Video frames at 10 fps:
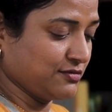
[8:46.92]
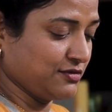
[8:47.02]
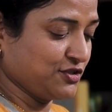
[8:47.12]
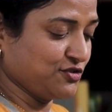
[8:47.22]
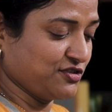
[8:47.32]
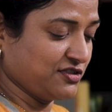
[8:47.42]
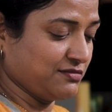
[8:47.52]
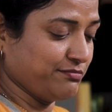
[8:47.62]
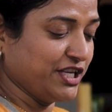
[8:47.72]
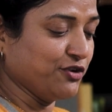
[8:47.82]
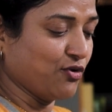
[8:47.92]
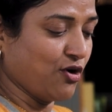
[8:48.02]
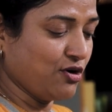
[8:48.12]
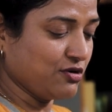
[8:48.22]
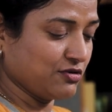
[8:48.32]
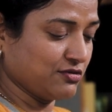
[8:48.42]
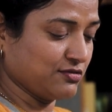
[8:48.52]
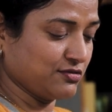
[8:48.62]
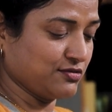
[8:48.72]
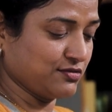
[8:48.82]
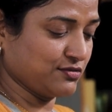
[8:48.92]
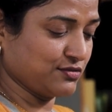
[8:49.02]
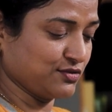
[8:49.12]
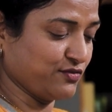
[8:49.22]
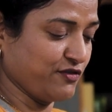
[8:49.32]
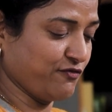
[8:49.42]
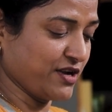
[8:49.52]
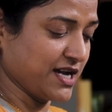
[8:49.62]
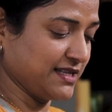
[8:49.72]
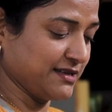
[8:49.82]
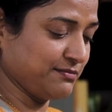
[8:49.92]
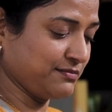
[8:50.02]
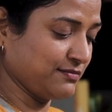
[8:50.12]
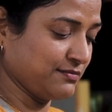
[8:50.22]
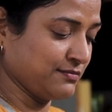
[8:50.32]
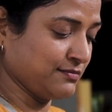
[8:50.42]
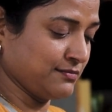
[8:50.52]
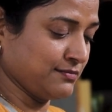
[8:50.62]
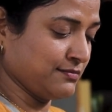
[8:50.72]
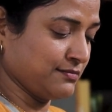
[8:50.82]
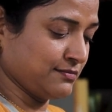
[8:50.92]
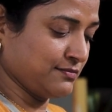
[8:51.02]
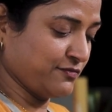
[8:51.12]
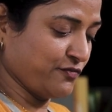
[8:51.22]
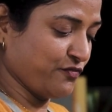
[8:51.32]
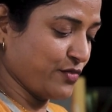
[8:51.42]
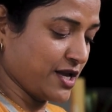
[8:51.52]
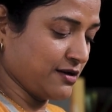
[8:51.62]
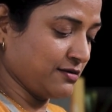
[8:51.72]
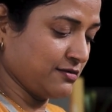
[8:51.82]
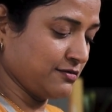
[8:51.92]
They shouldn't be raw, so we fry them well.